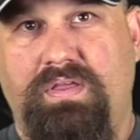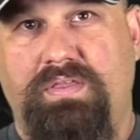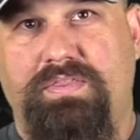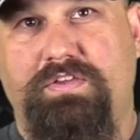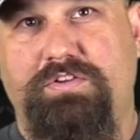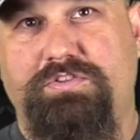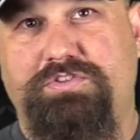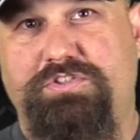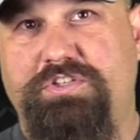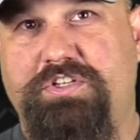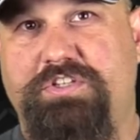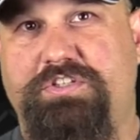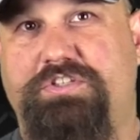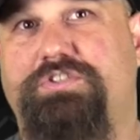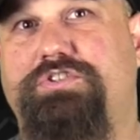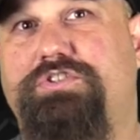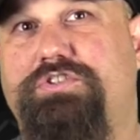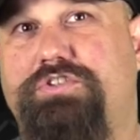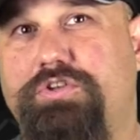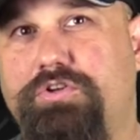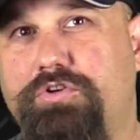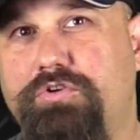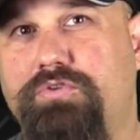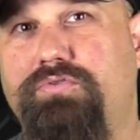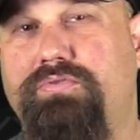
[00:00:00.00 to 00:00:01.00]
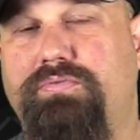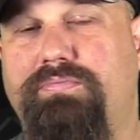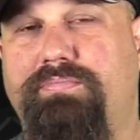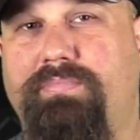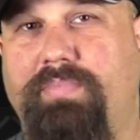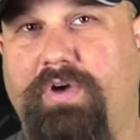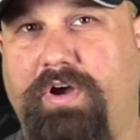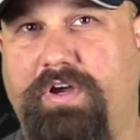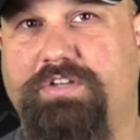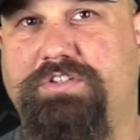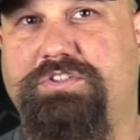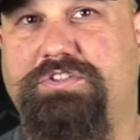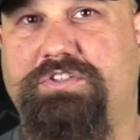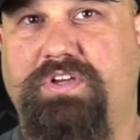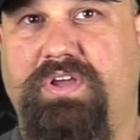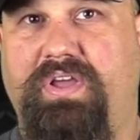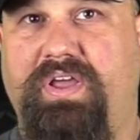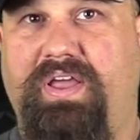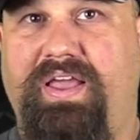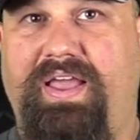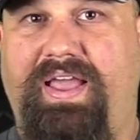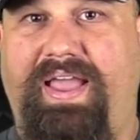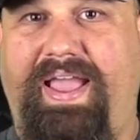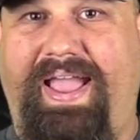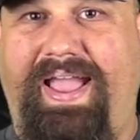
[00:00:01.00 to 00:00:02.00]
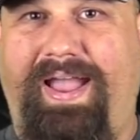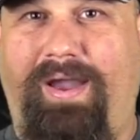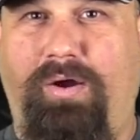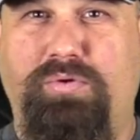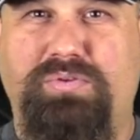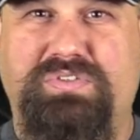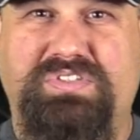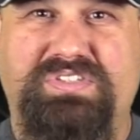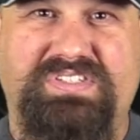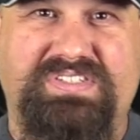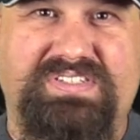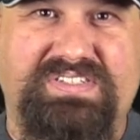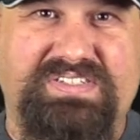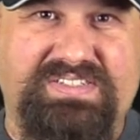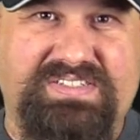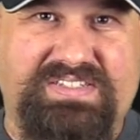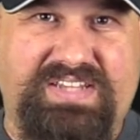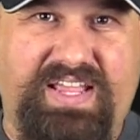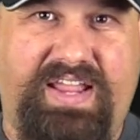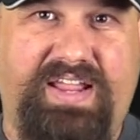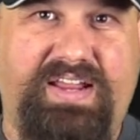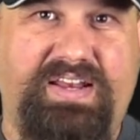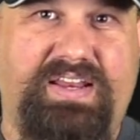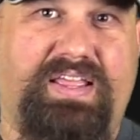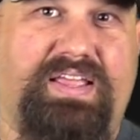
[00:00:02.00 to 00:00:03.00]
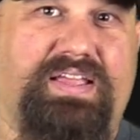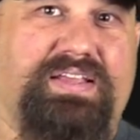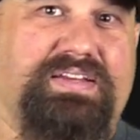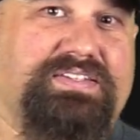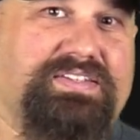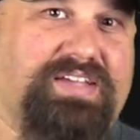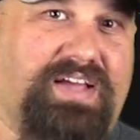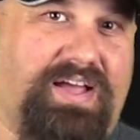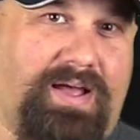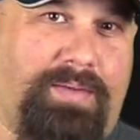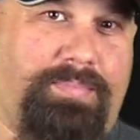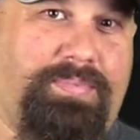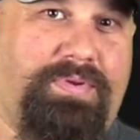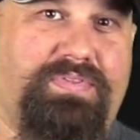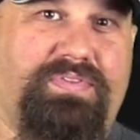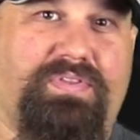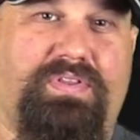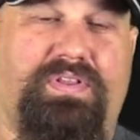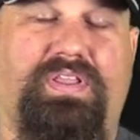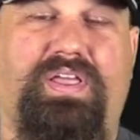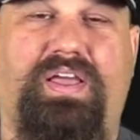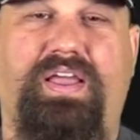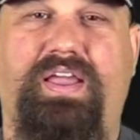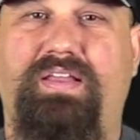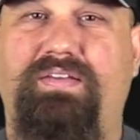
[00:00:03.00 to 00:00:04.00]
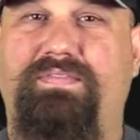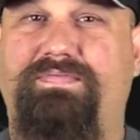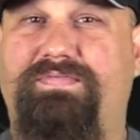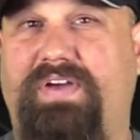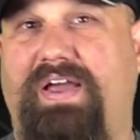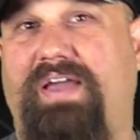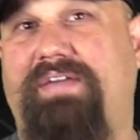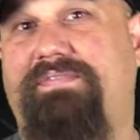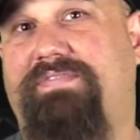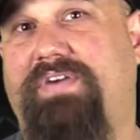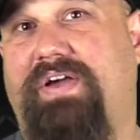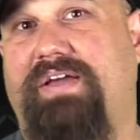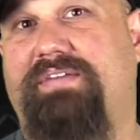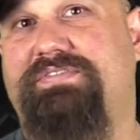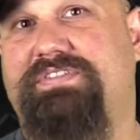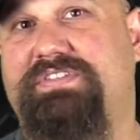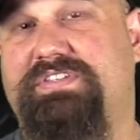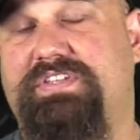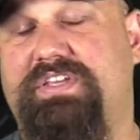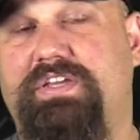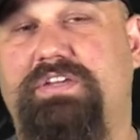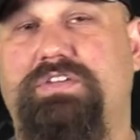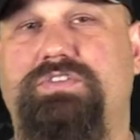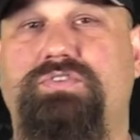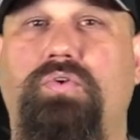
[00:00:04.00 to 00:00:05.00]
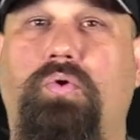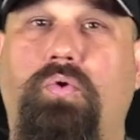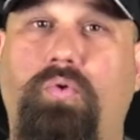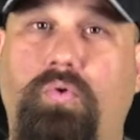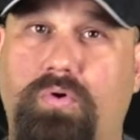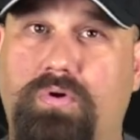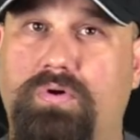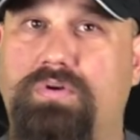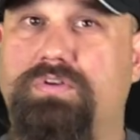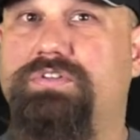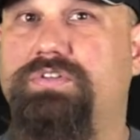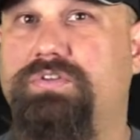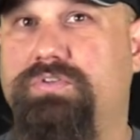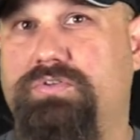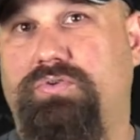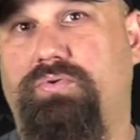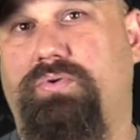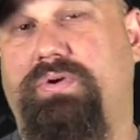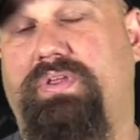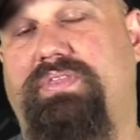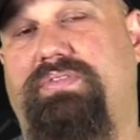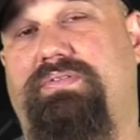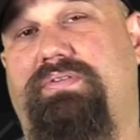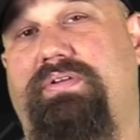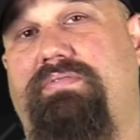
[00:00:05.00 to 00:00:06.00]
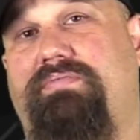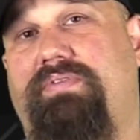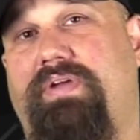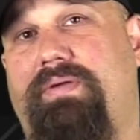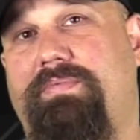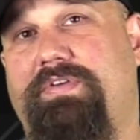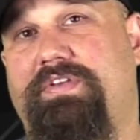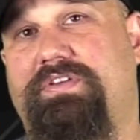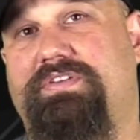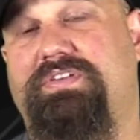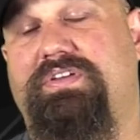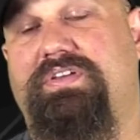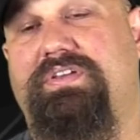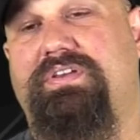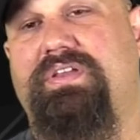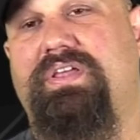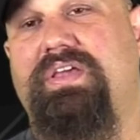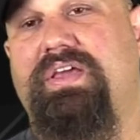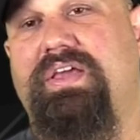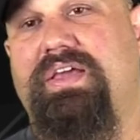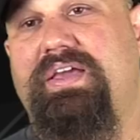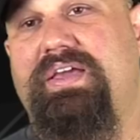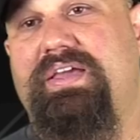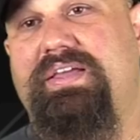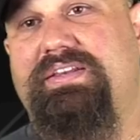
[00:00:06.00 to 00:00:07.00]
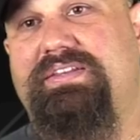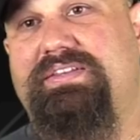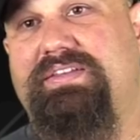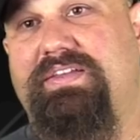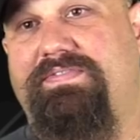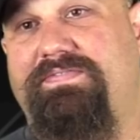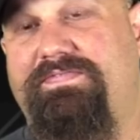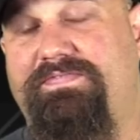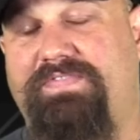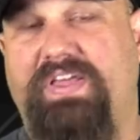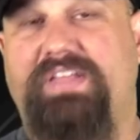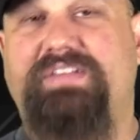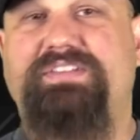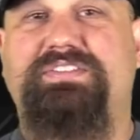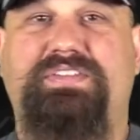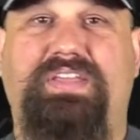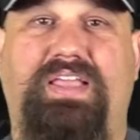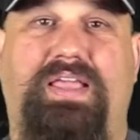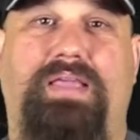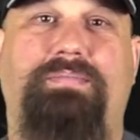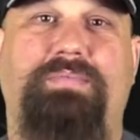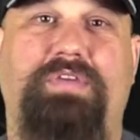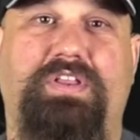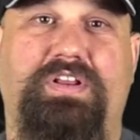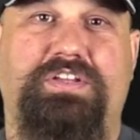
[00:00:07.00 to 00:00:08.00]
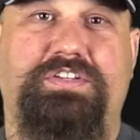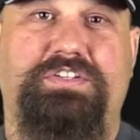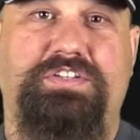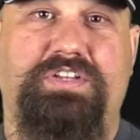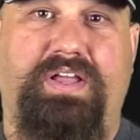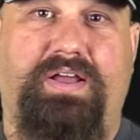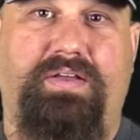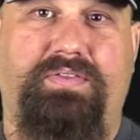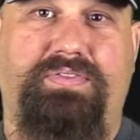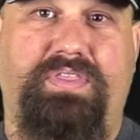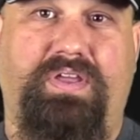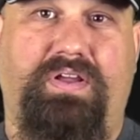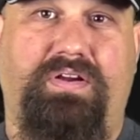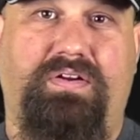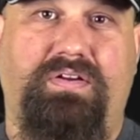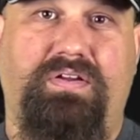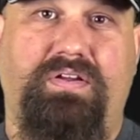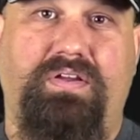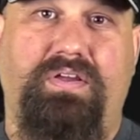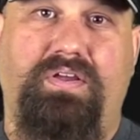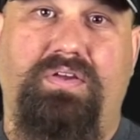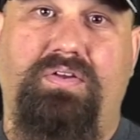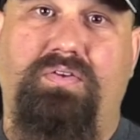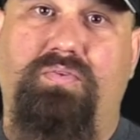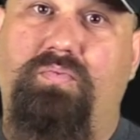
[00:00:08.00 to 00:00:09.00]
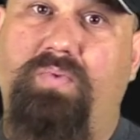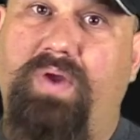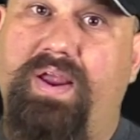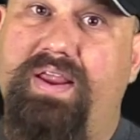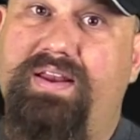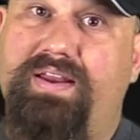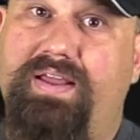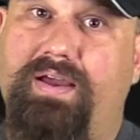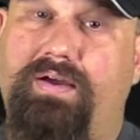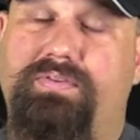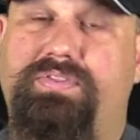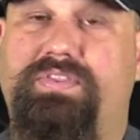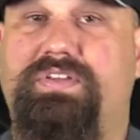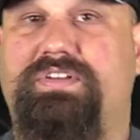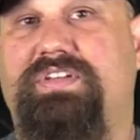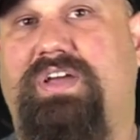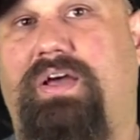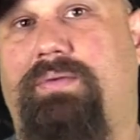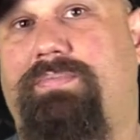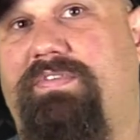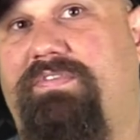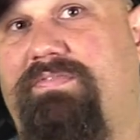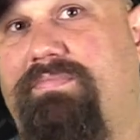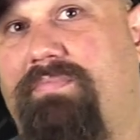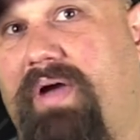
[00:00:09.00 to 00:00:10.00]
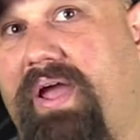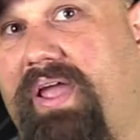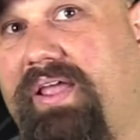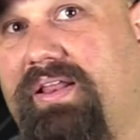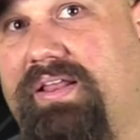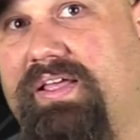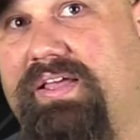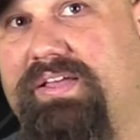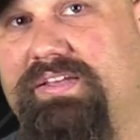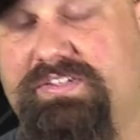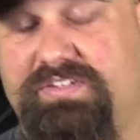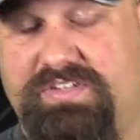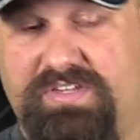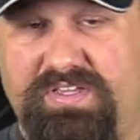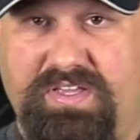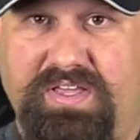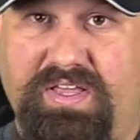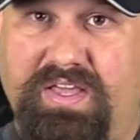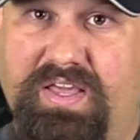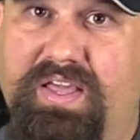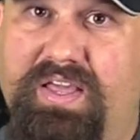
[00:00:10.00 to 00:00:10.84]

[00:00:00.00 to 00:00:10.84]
There's just too much outstanding top-of-the-line 5.56 or 223 Remington defense ammunition out there. Right now at the top of my list